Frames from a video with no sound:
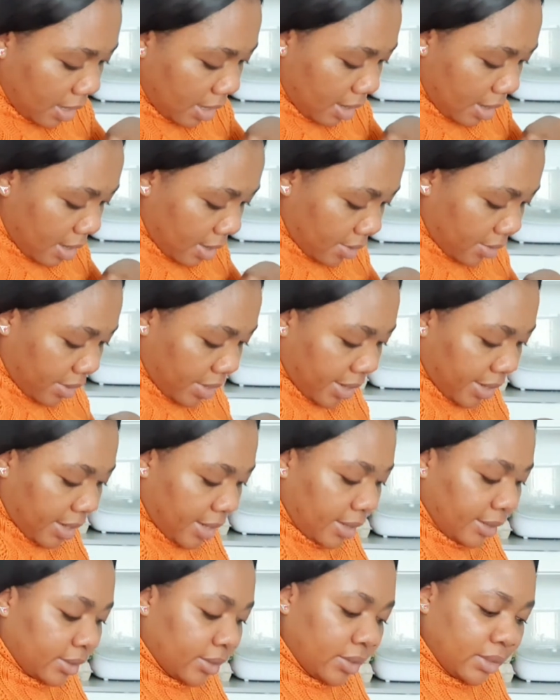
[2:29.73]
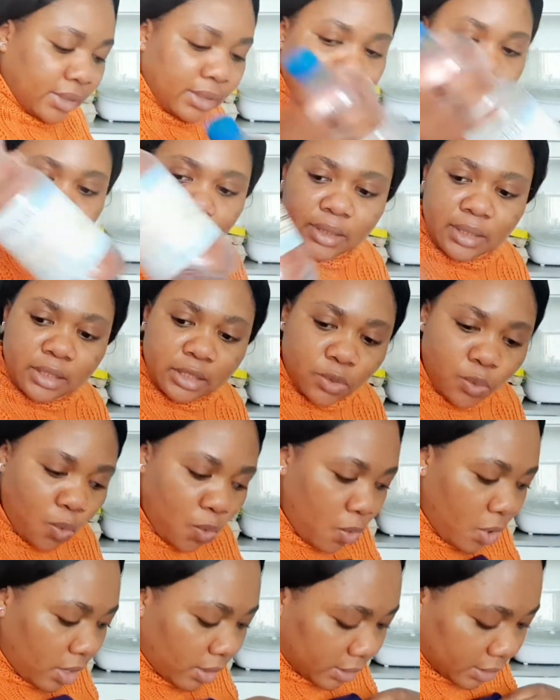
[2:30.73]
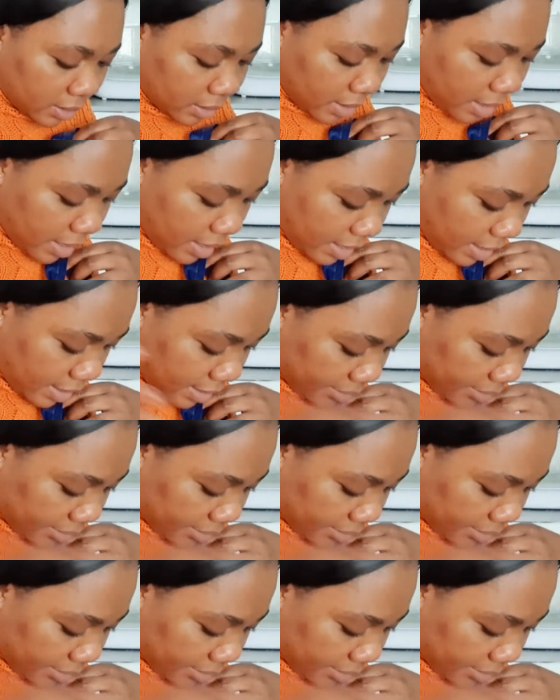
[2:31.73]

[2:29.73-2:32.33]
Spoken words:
Okay, so this is his water,